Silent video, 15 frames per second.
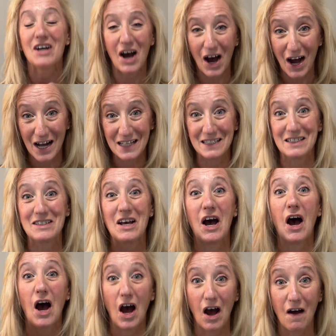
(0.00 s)
tons
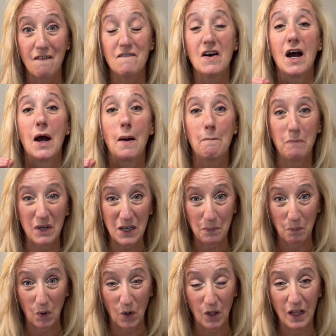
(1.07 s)
of
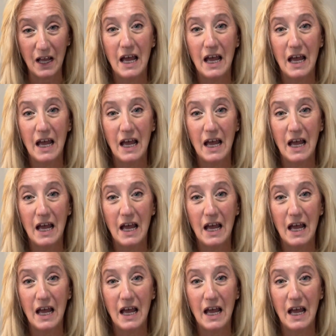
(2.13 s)
people.